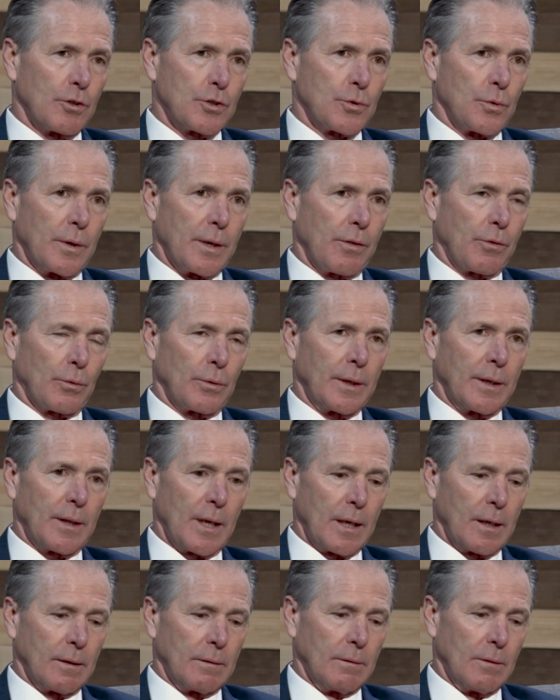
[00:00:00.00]
verse 23,
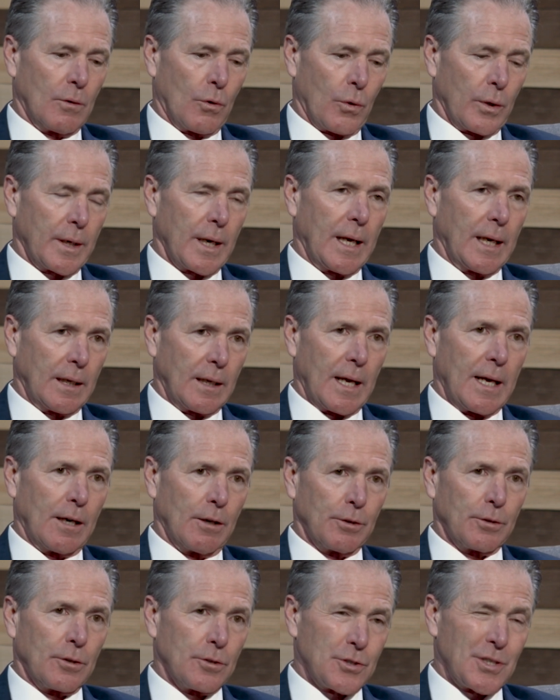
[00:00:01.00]
they ordained
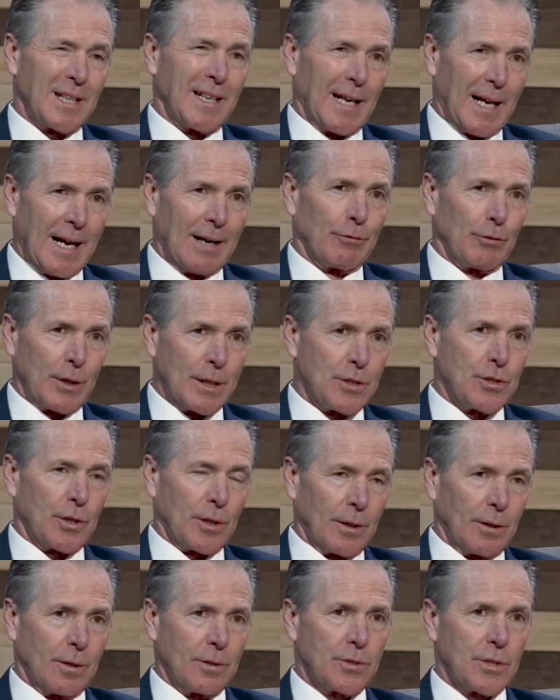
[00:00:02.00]
elders in every
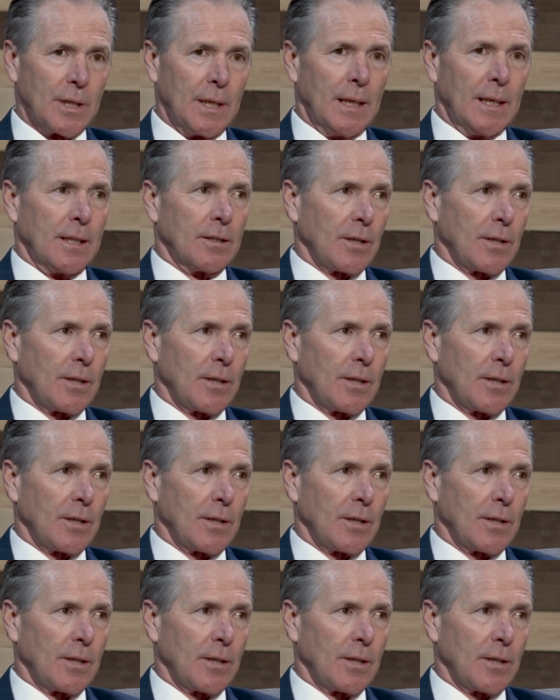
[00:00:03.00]
church.